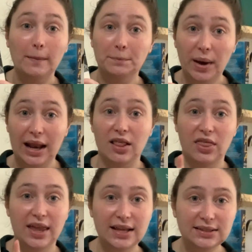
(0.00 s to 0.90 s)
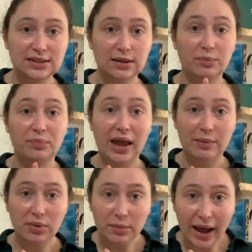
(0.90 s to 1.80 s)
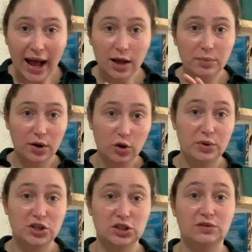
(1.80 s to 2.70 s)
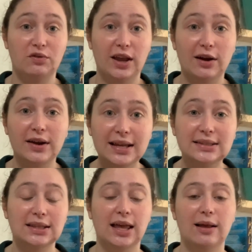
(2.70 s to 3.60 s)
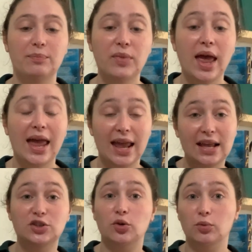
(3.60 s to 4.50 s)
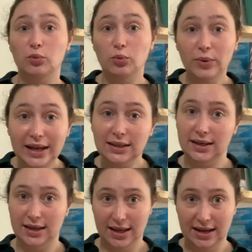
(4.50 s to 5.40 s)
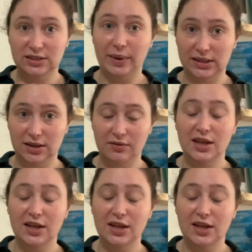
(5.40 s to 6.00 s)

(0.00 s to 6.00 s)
but this paperback book, which is very slim, is really expensive.